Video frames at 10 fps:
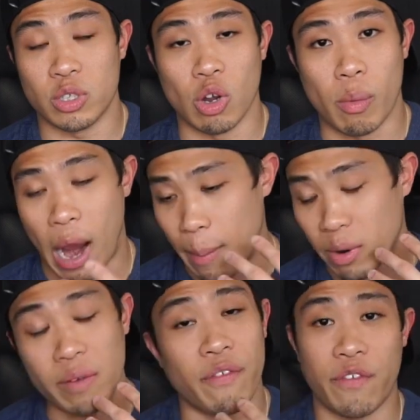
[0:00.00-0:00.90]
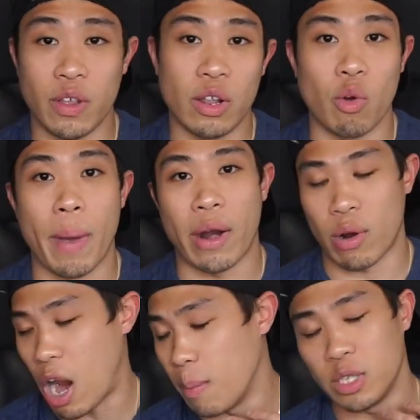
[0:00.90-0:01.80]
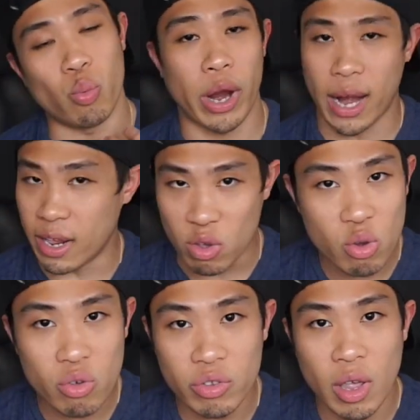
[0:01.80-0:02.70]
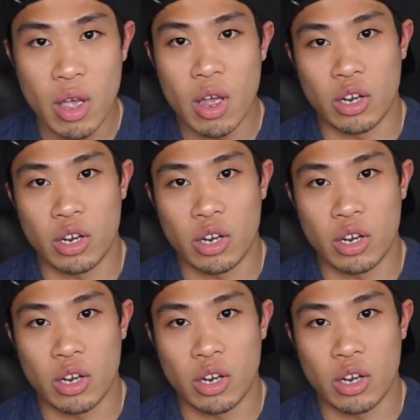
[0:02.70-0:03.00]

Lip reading: So I'm gonna feel it no matter how much weight I use,